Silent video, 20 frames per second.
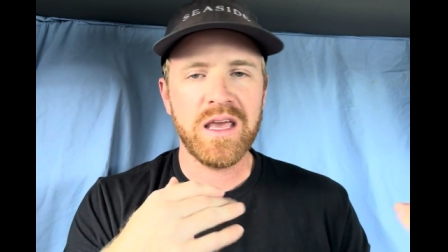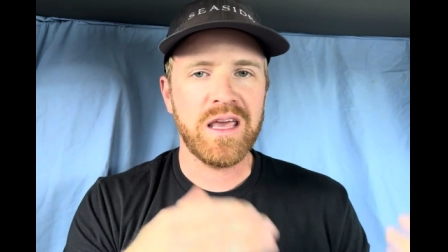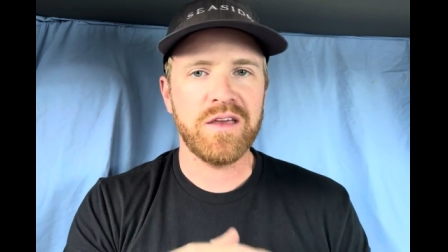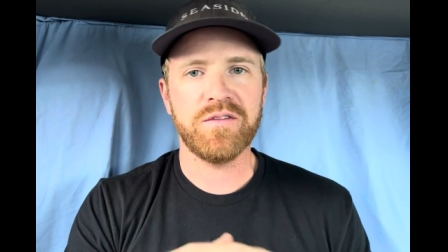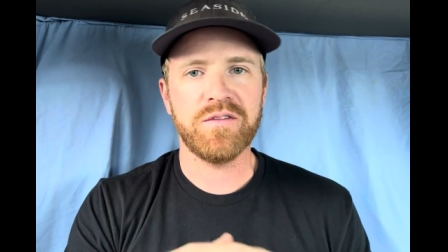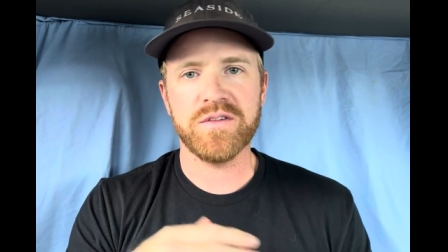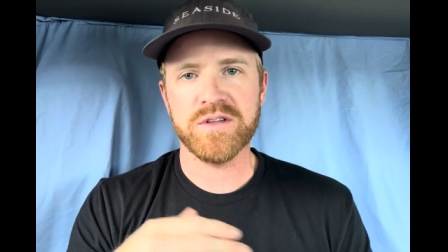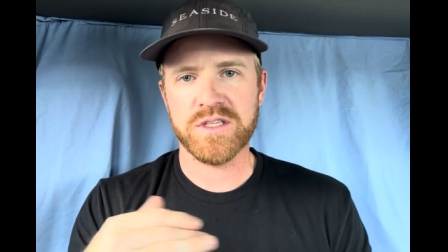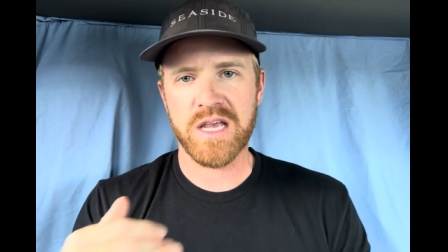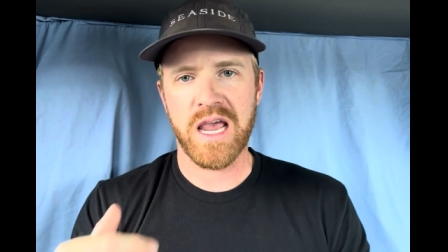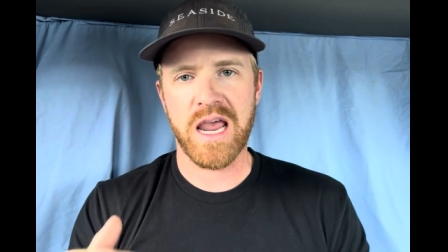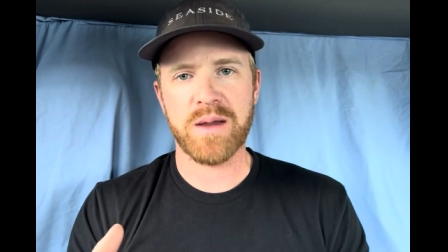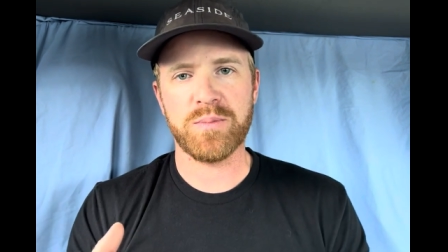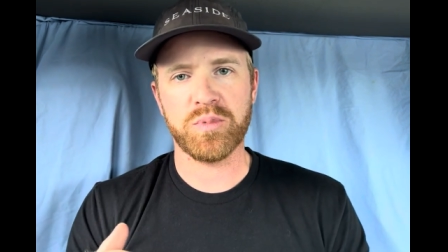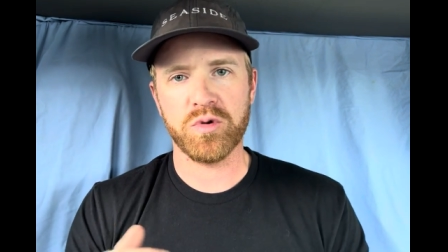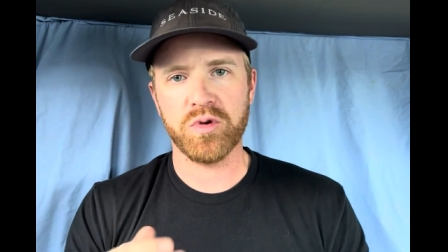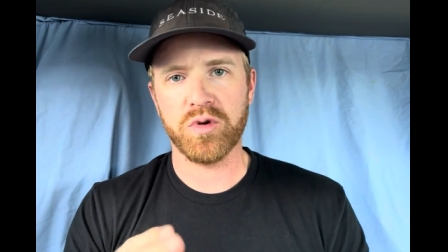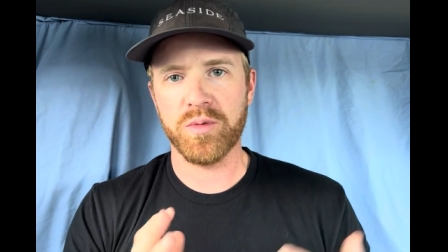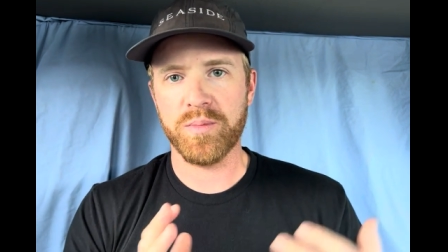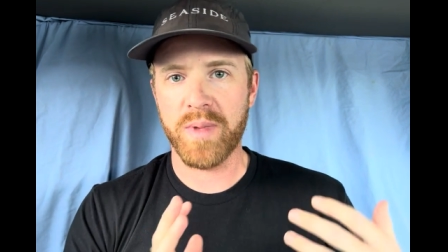if it's
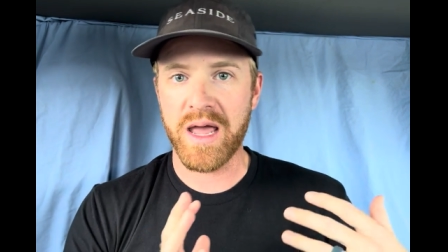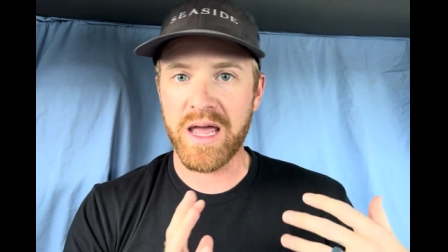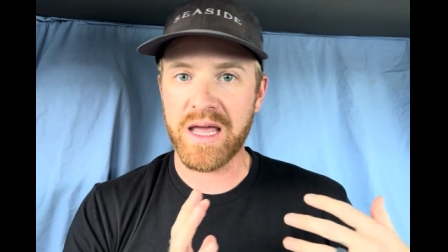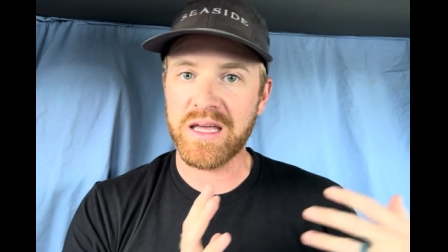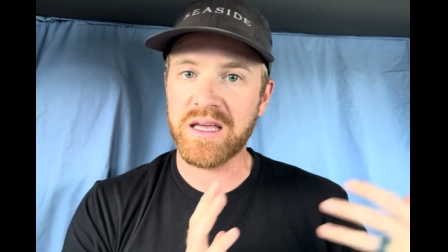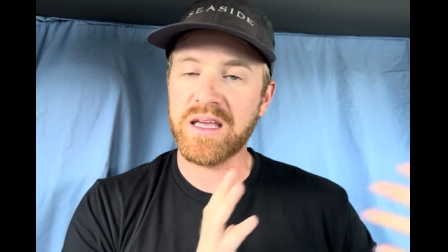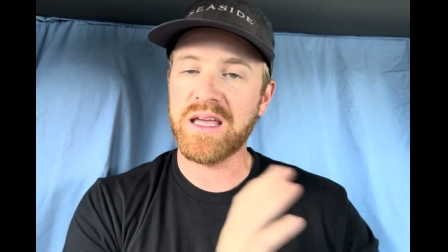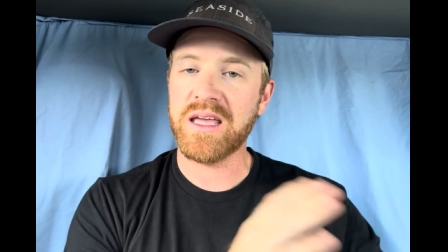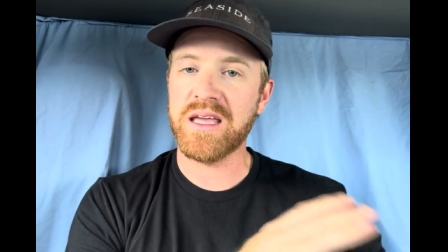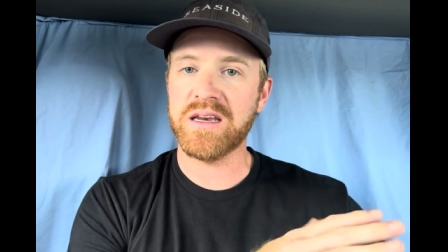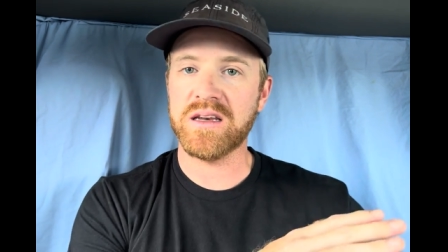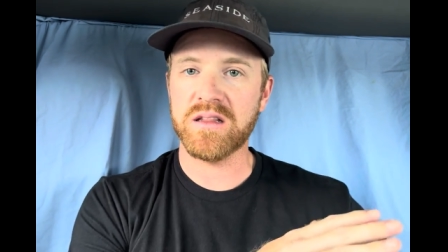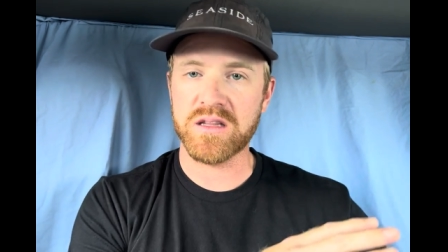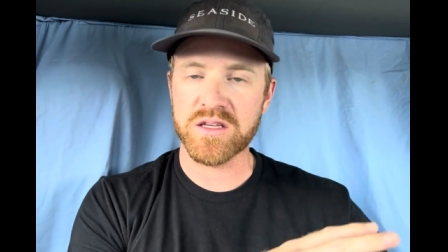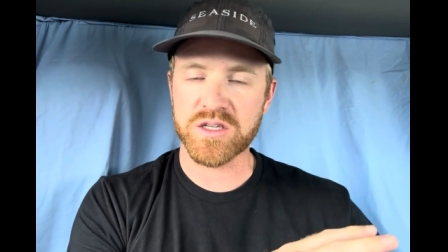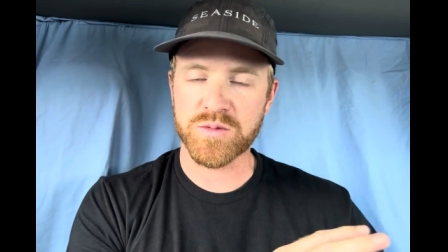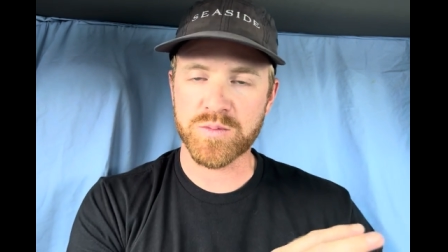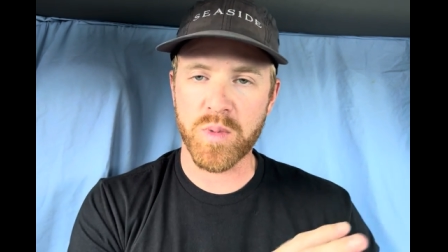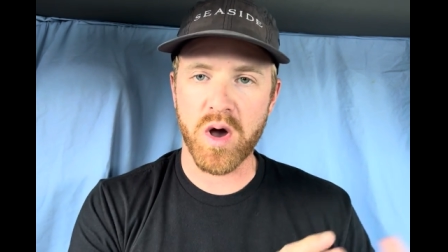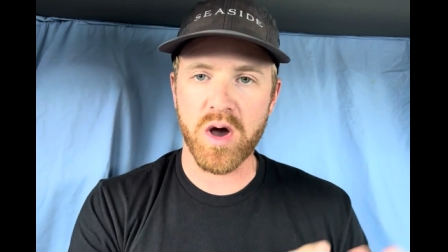April or May into
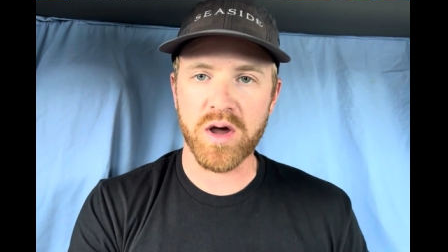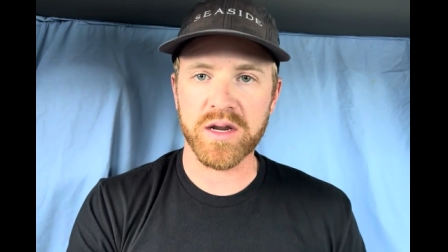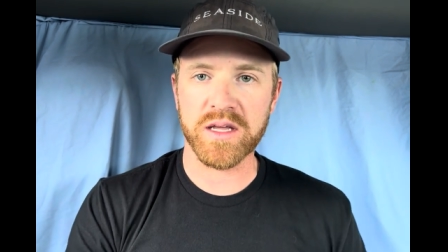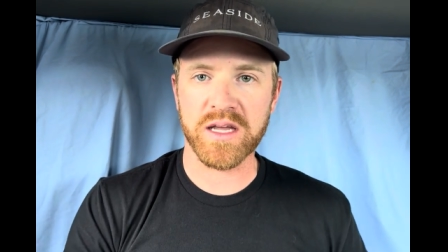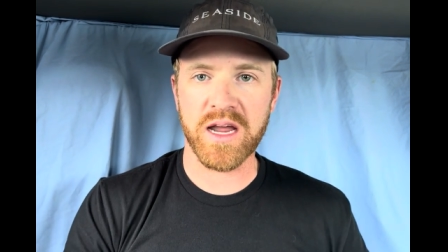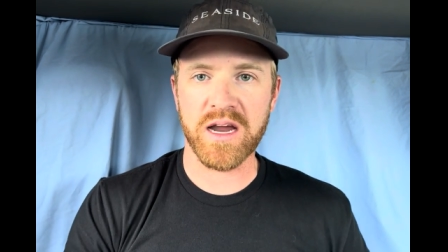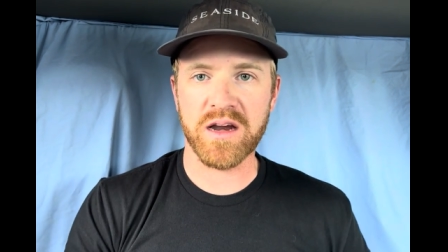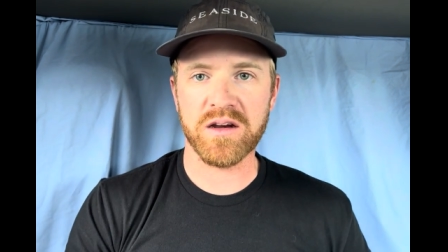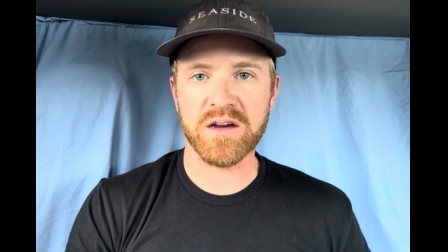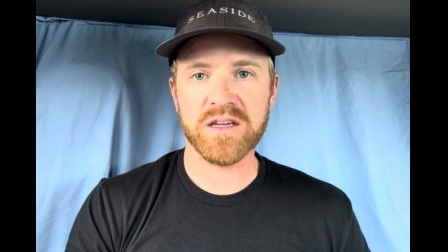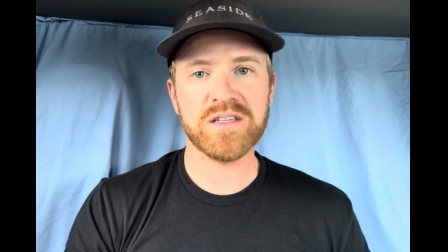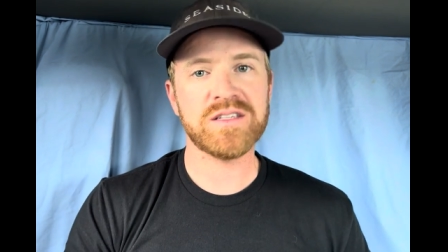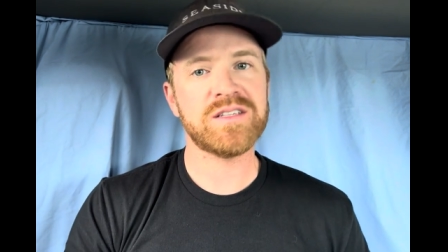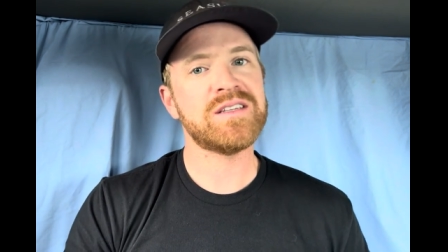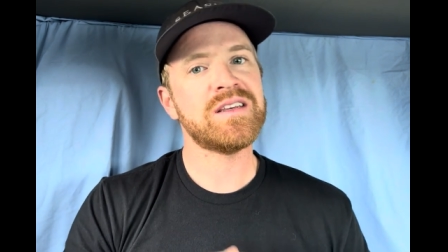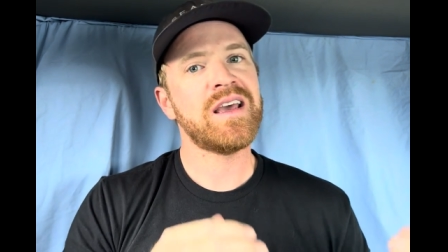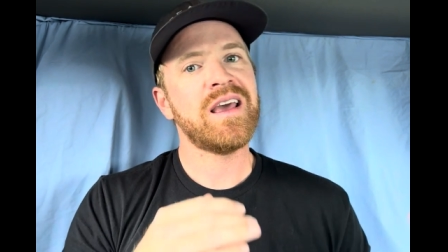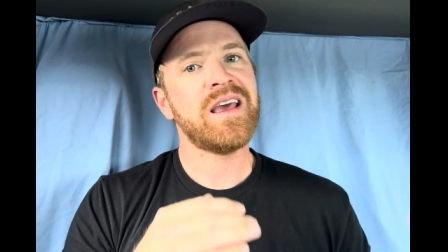the spawning areas.